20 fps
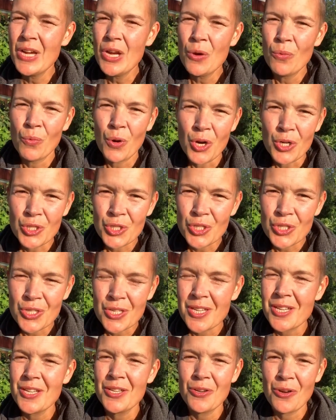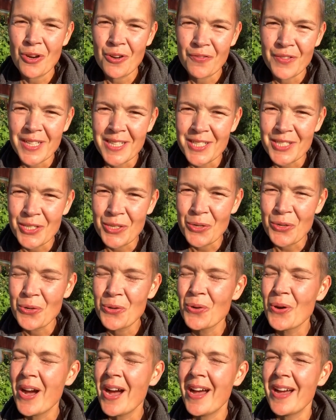watched your
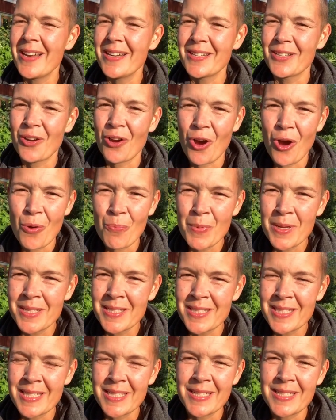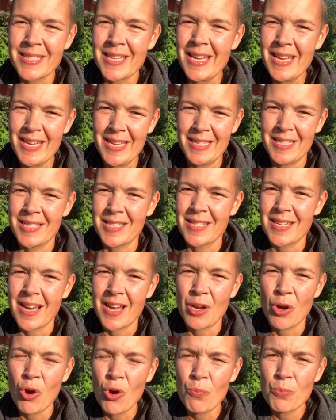video and commented it. I
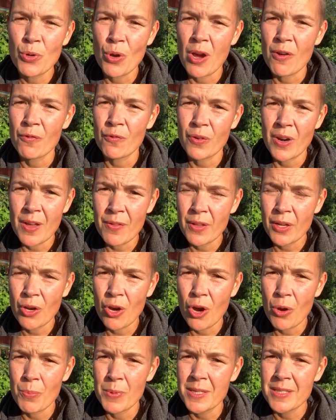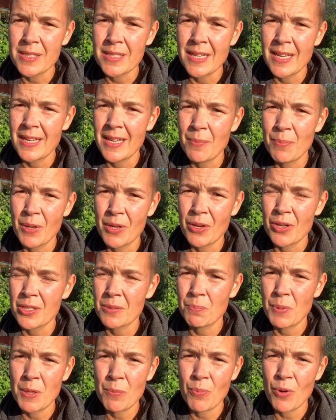hope you have read the comments, Nini, because
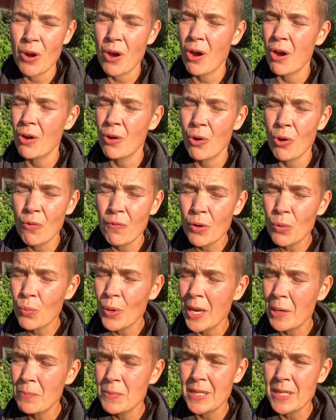people are overwhelmed